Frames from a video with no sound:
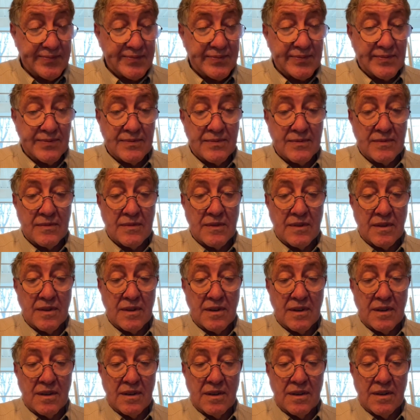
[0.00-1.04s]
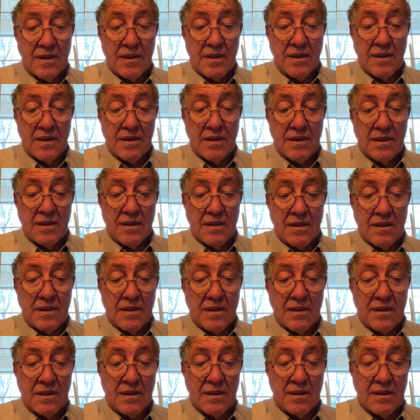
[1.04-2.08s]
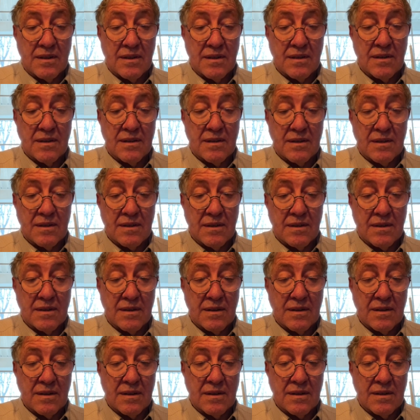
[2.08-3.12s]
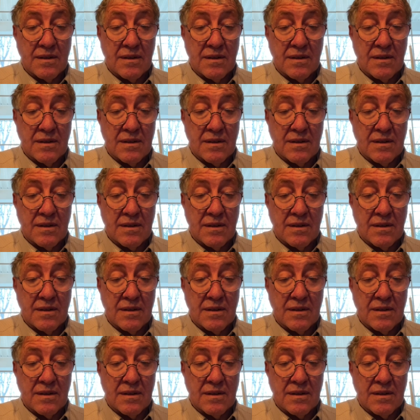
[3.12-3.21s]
Nothing is said.